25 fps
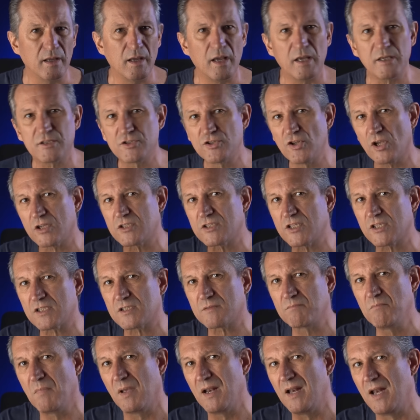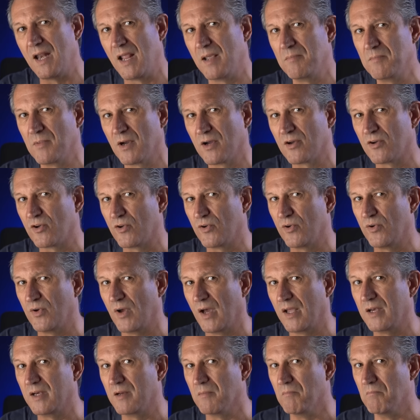it's not just Malema who
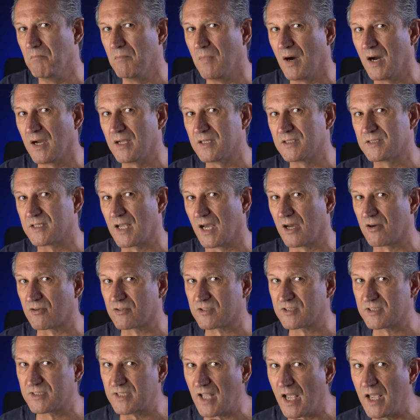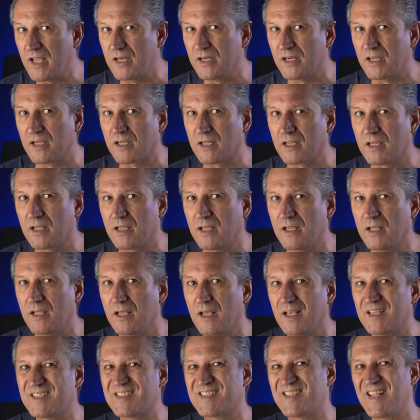undermines our standing,
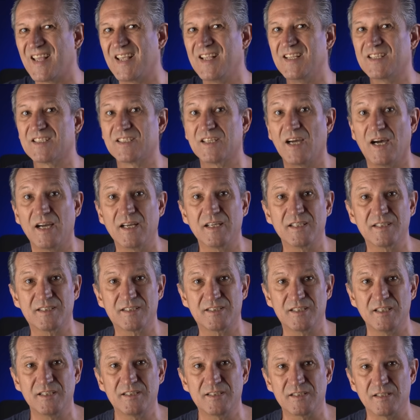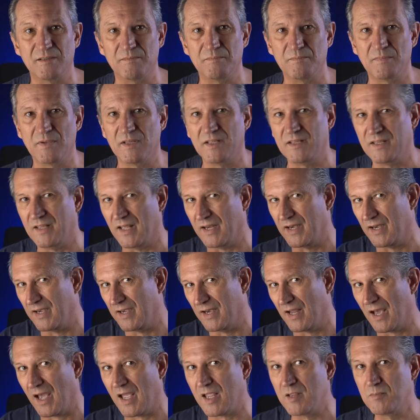it's the entire system that
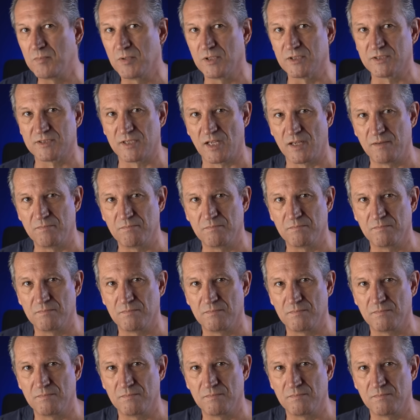enables him.